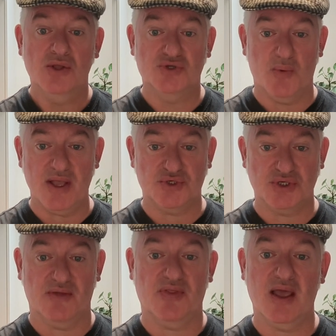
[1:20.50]
To
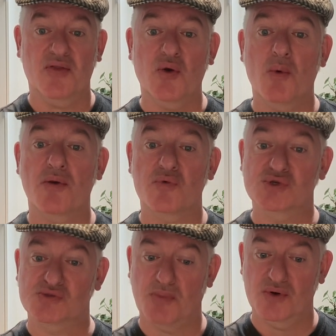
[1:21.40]
which the other one
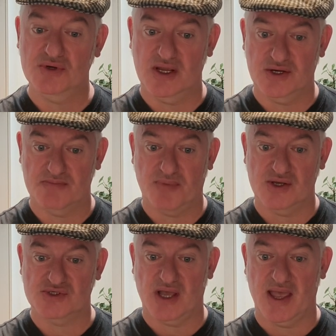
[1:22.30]
responded
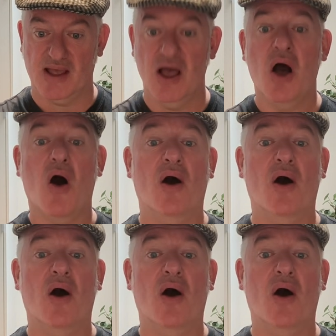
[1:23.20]
by saying,